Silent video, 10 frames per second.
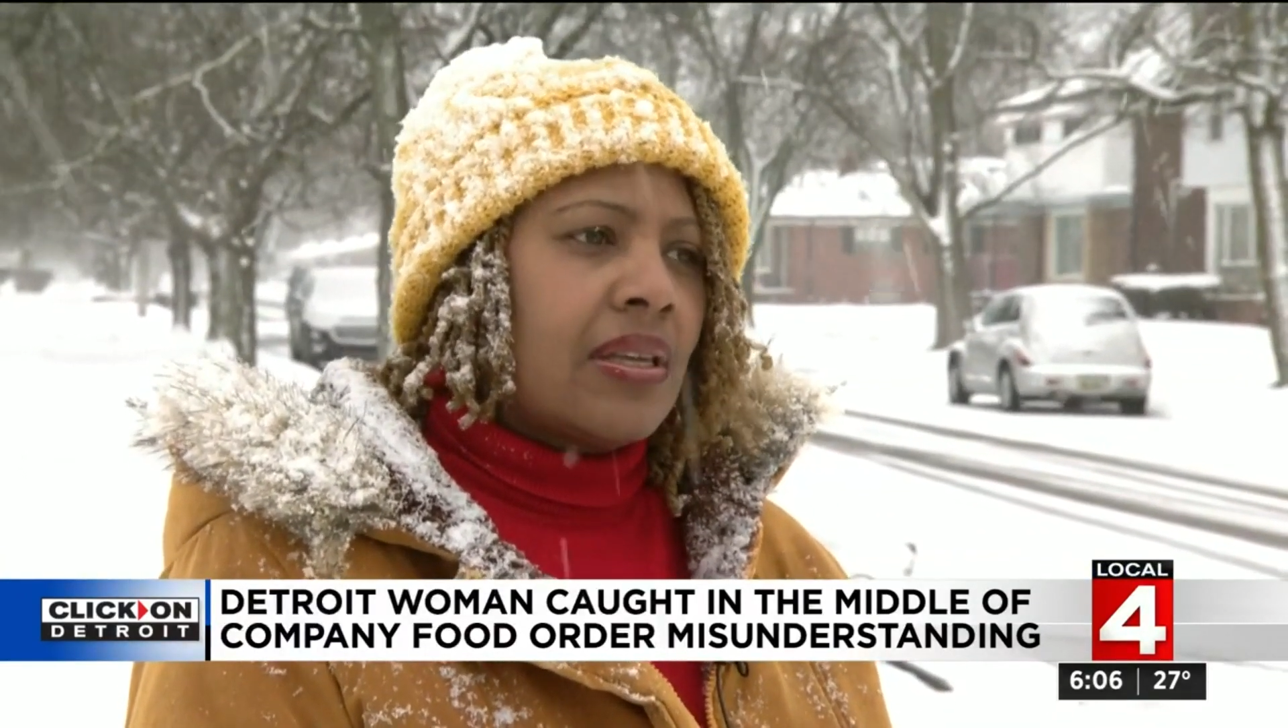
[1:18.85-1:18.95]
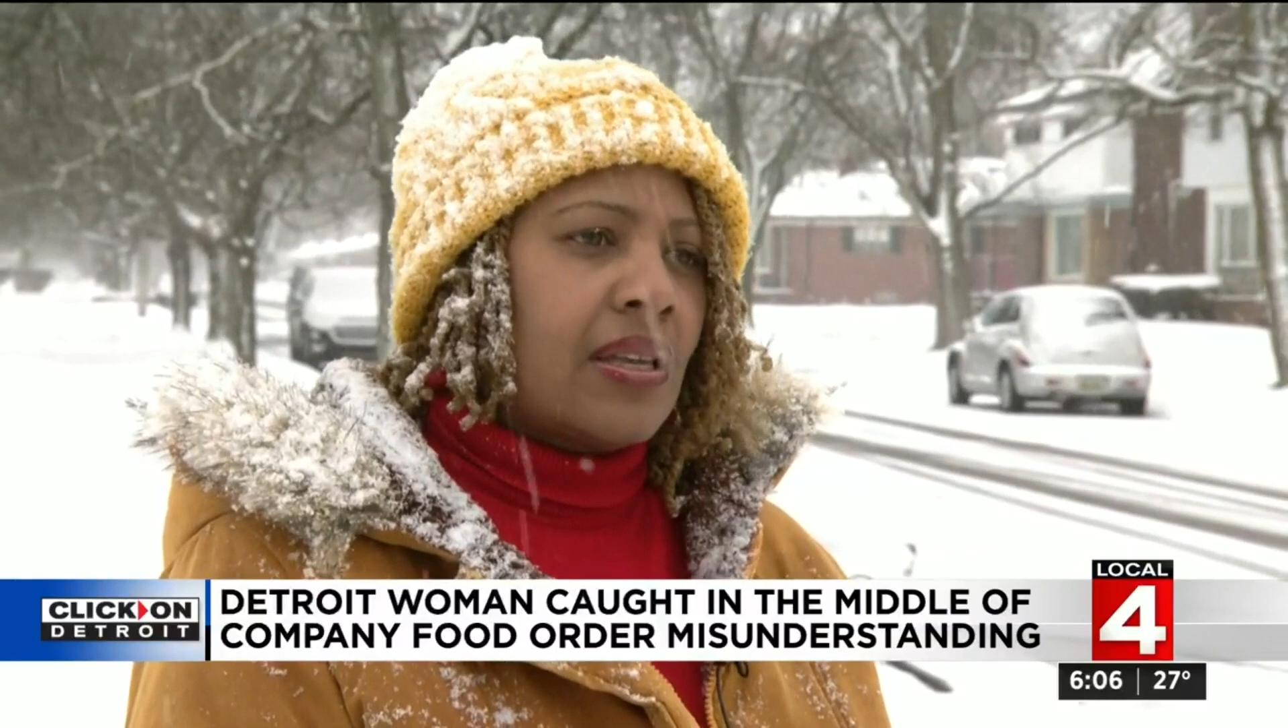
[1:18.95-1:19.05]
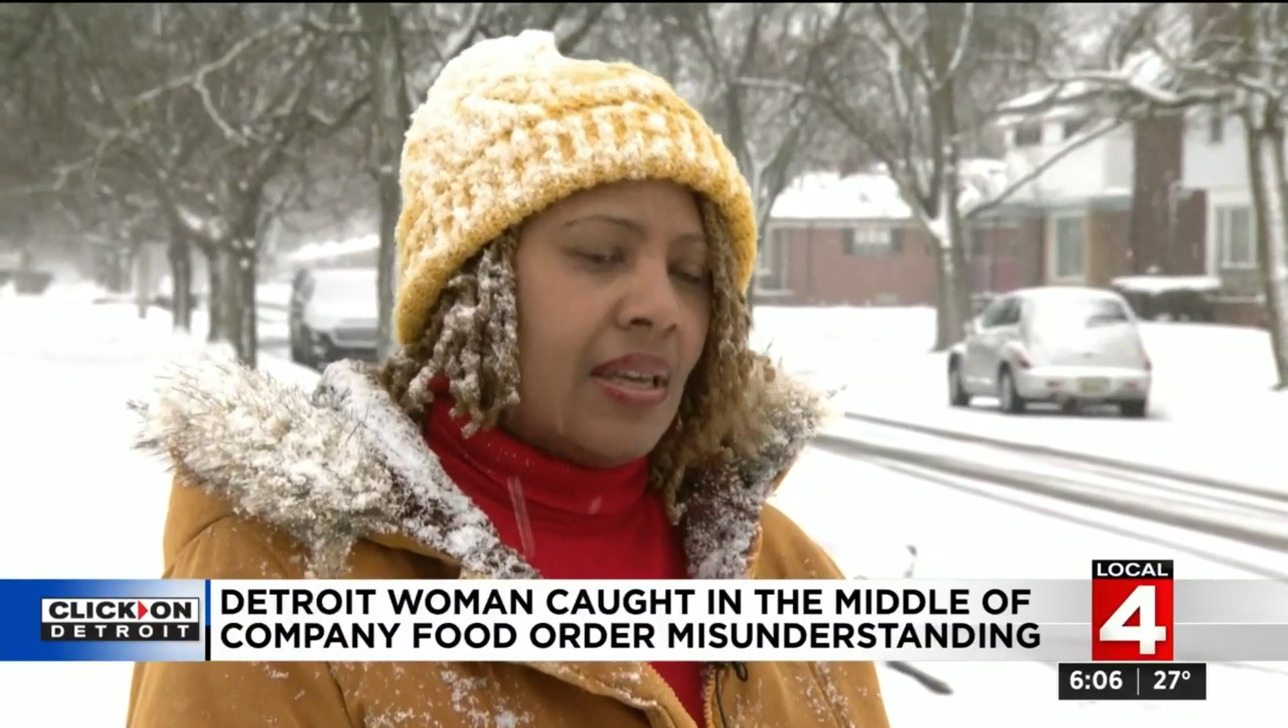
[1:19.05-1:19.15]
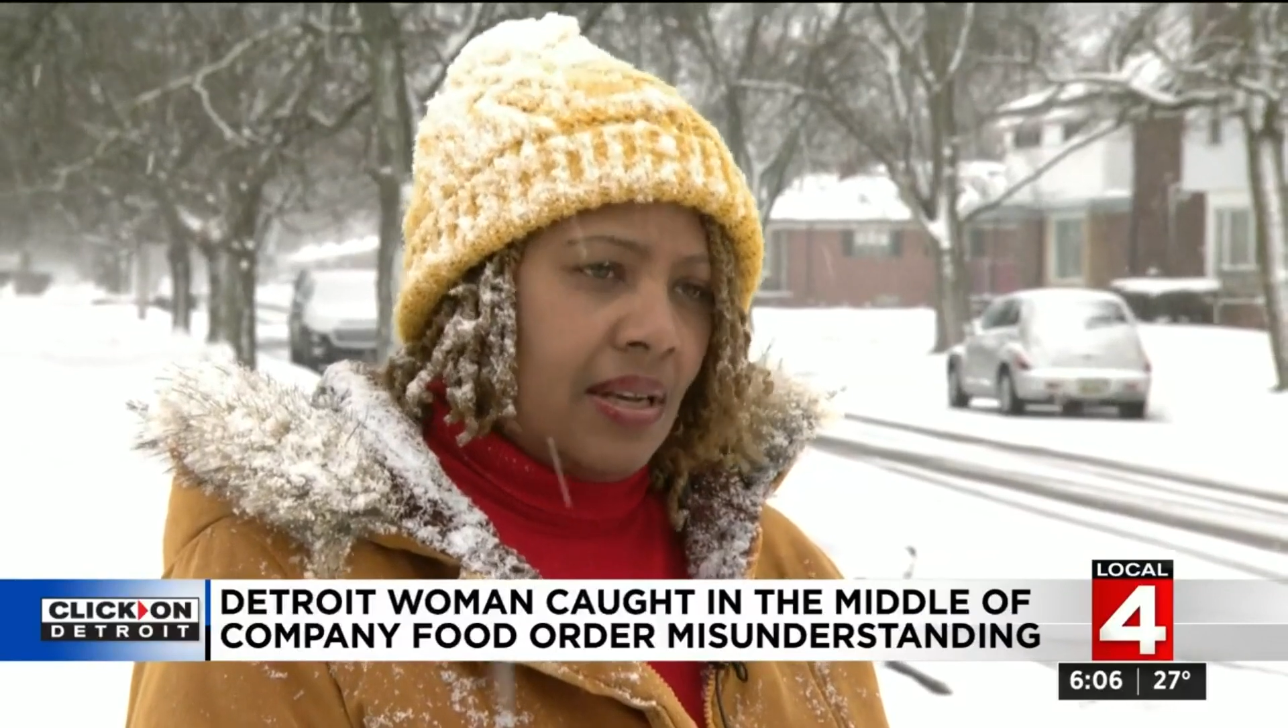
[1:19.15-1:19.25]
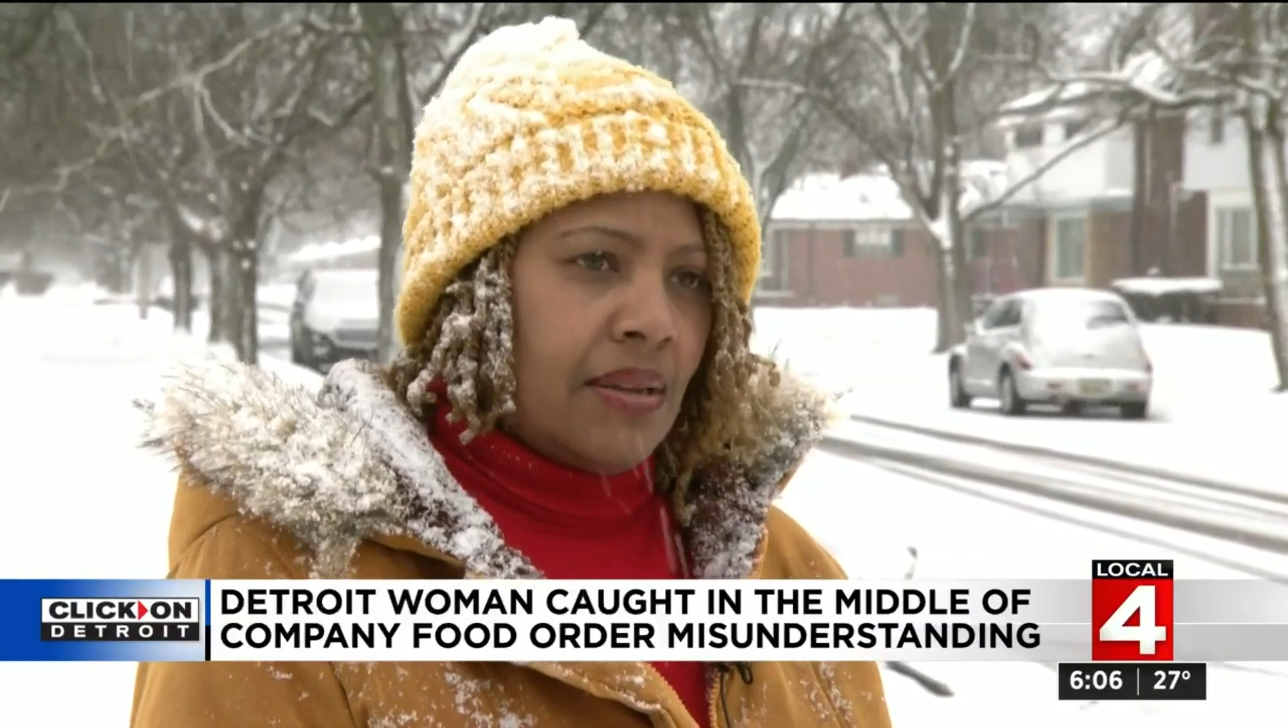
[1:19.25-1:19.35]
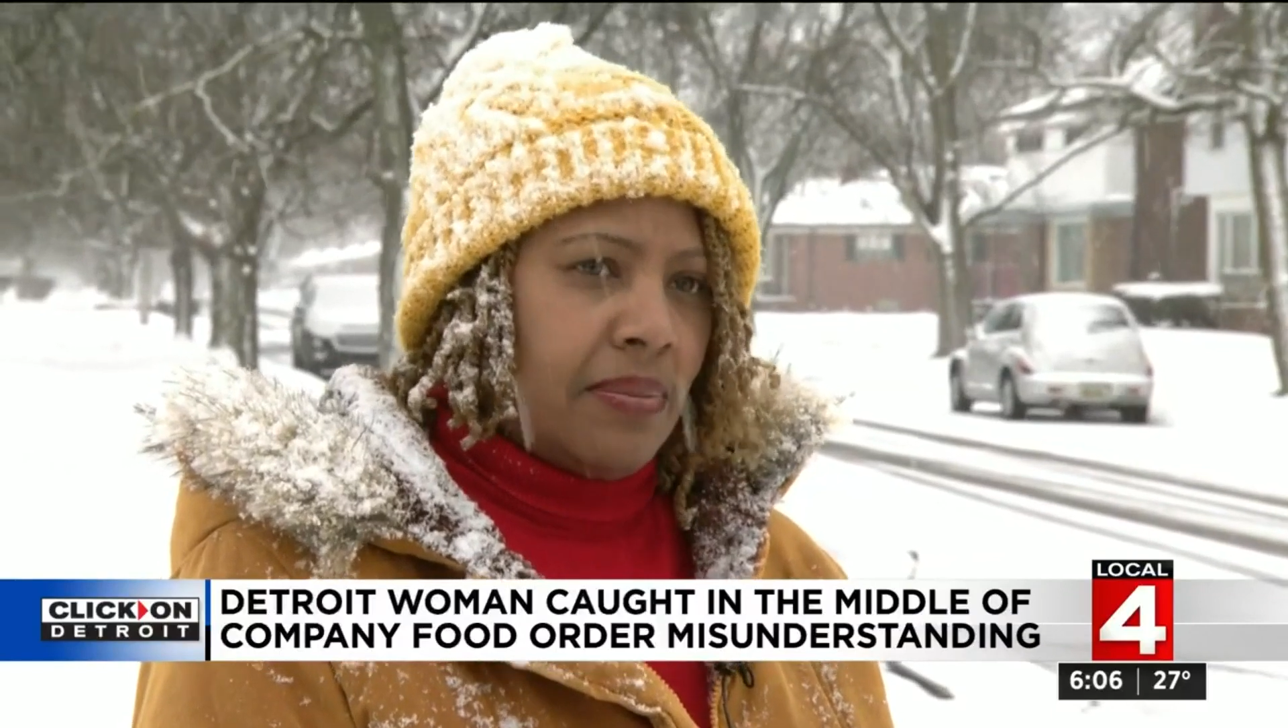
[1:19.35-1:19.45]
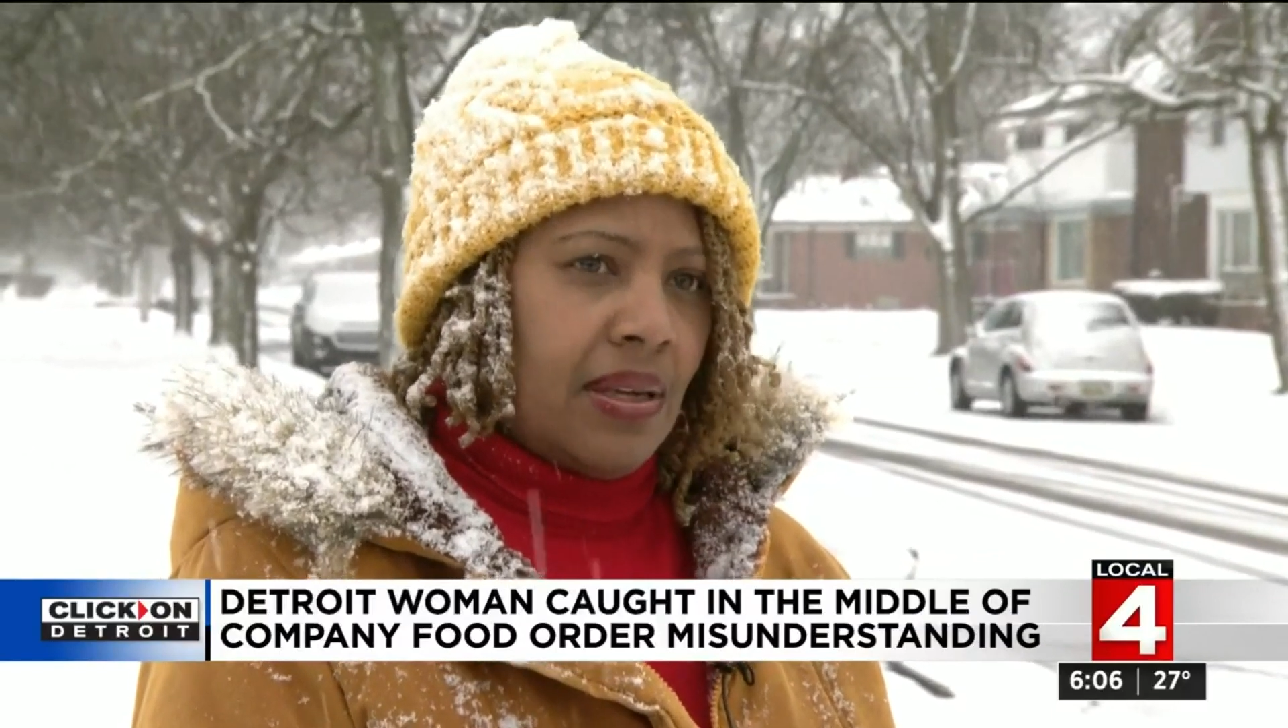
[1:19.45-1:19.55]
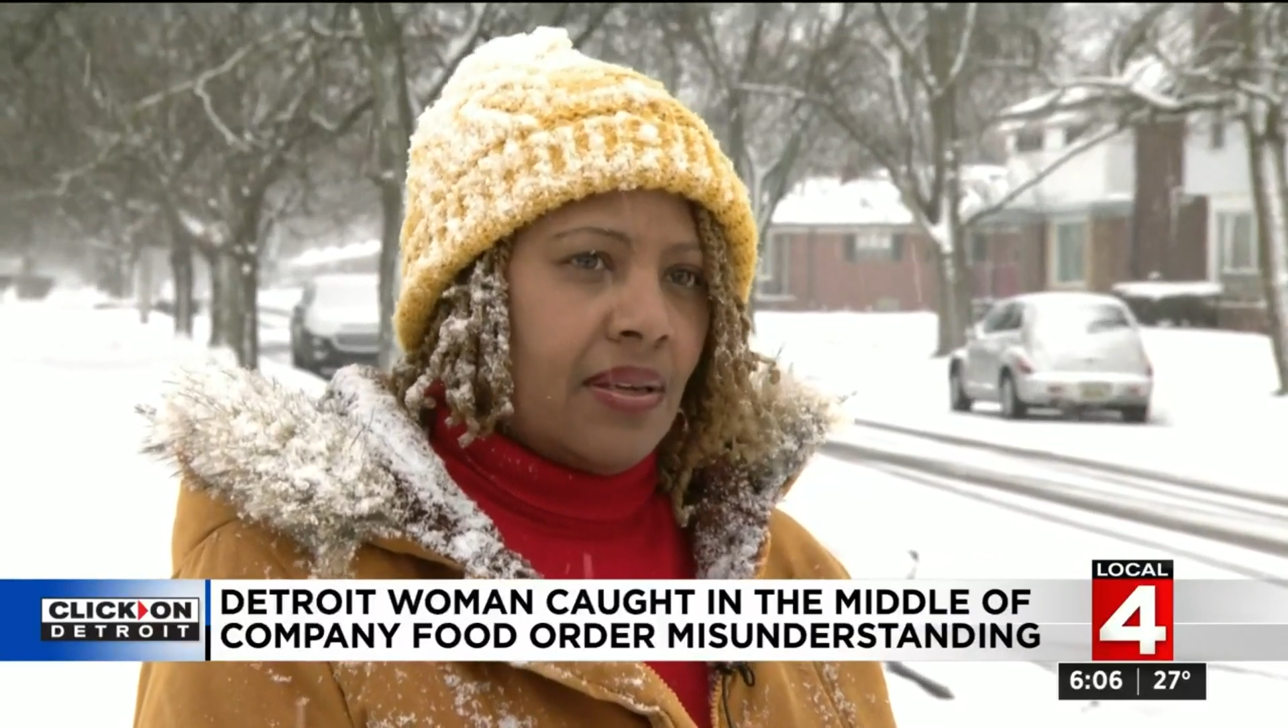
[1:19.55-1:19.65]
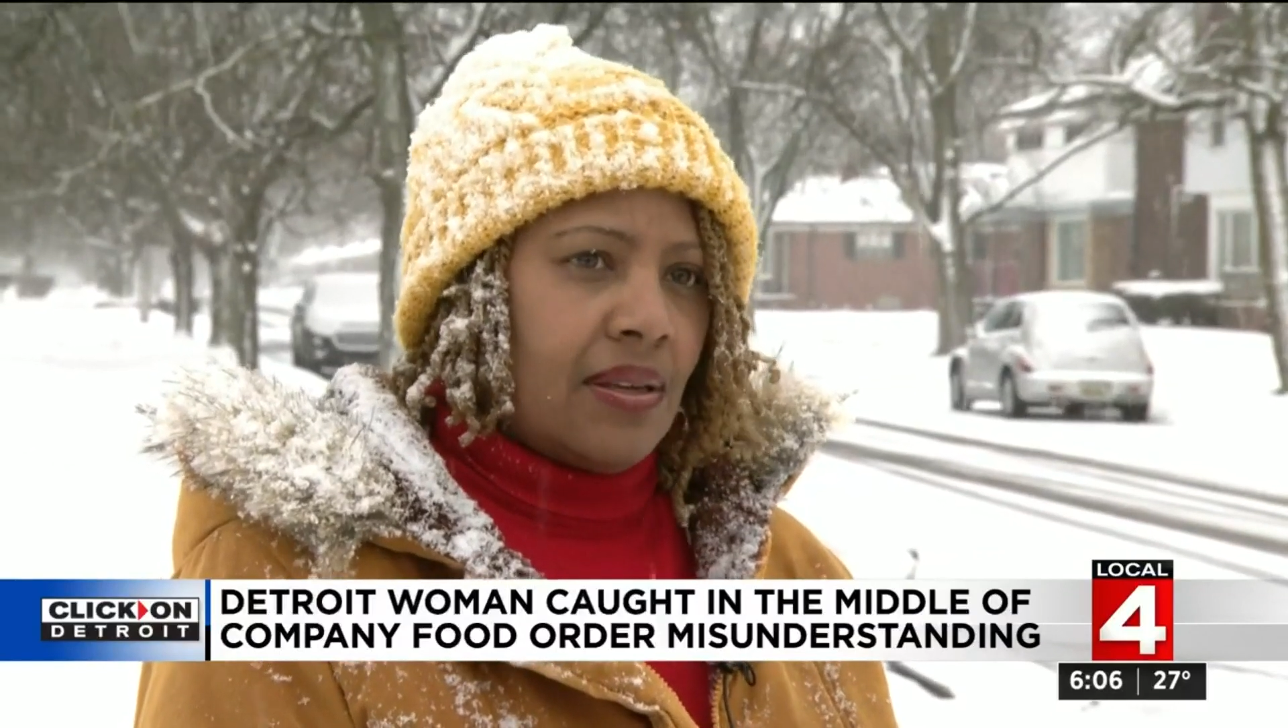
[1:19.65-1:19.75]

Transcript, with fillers: kidding me?